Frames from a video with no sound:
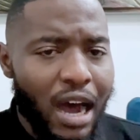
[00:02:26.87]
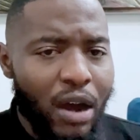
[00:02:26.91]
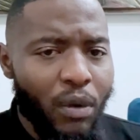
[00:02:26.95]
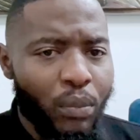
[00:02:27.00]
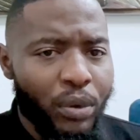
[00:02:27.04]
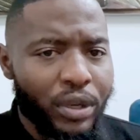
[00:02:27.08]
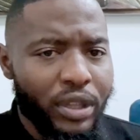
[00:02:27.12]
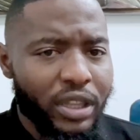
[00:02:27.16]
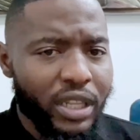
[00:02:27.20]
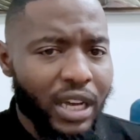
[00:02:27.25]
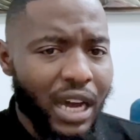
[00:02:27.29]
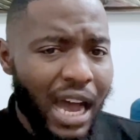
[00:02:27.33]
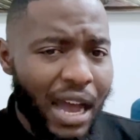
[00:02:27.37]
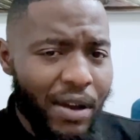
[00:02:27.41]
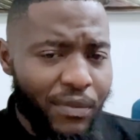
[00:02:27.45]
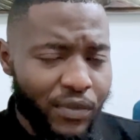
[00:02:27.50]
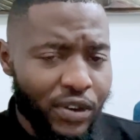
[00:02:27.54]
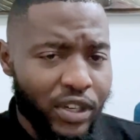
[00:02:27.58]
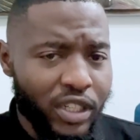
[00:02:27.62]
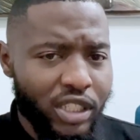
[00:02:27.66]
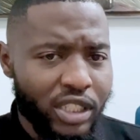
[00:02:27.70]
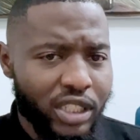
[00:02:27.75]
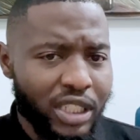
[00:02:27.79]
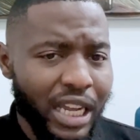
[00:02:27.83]
with the
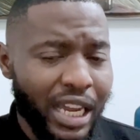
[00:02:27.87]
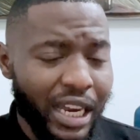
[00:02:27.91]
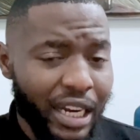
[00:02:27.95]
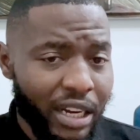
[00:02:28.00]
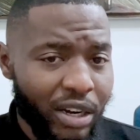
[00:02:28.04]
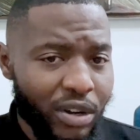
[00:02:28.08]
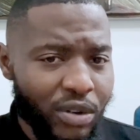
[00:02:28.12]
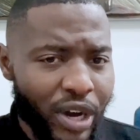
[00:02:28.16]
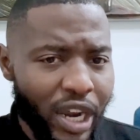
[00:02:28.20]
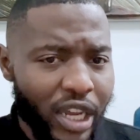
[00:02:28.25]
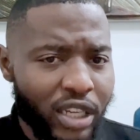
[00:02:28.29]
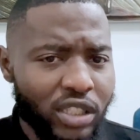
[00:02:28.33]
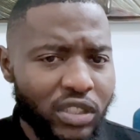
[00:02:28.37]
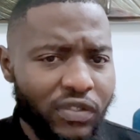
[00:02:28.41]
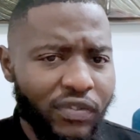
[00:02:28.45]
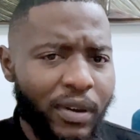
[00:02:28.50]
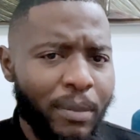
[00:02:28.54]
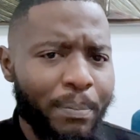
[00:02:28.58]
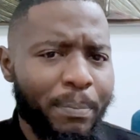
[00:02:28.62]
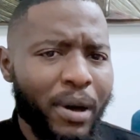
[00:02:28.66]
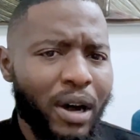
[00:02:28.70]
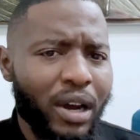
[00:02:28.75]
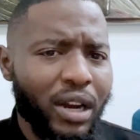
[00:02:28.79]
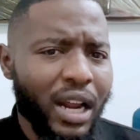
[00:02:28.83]
average daily range of
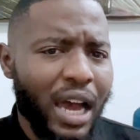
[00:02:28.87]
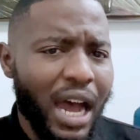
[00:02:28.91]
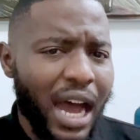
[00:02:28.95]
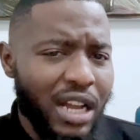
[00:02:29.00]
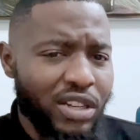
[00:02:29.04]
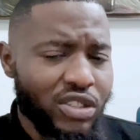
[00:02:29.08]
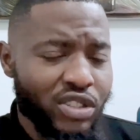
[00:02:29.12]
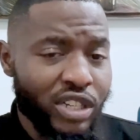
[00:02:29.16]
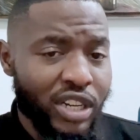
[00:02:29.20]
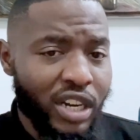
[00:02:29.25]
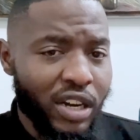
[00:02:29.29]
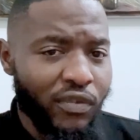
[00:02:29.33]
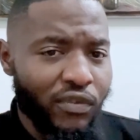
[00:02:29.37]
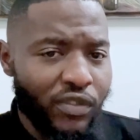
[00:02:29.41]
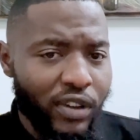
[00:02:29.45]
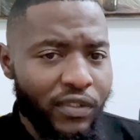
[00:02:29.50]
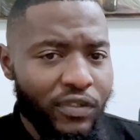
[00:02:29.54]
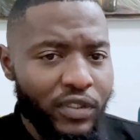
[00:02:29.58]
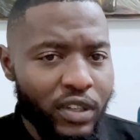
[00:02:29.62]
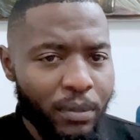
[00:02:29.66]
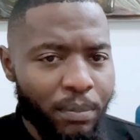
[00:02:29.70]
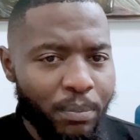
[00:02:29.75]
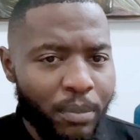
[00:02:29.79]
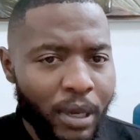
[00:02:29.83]
about
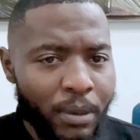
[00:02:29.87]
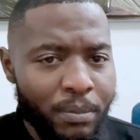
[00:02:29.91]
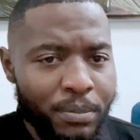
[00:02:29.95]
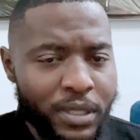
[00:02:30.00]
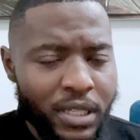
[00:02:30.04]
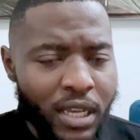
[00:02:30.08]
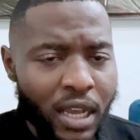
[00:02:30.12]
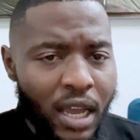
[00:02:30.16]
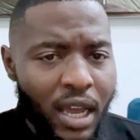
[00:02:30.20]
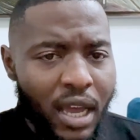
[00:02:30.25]
150 pips,